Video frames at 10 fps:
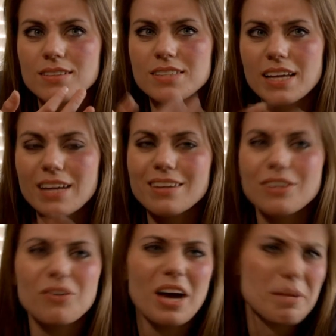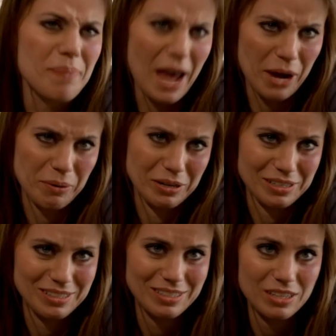See, you got it
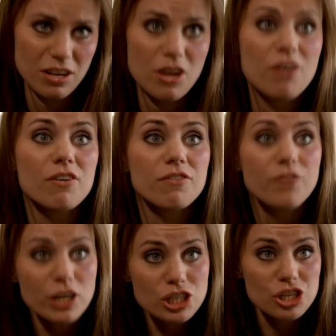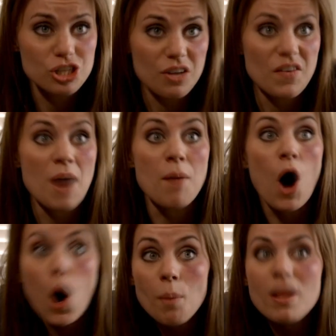backwards. First, you should have come
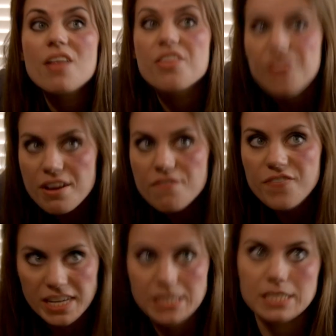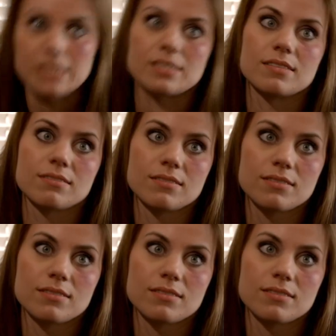home, then fixed it.